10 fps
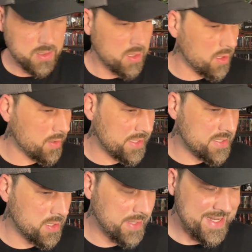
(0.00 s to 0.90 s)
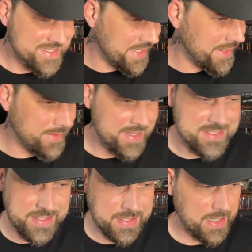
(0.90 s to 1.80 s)
All right. That's it.
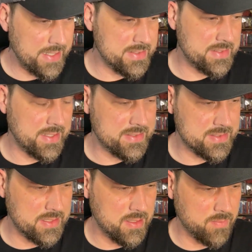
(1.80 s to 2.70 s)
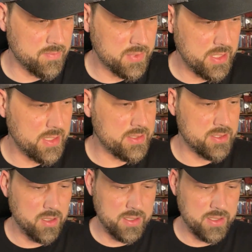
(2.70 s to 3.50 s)
That's it, guys. That's gonna do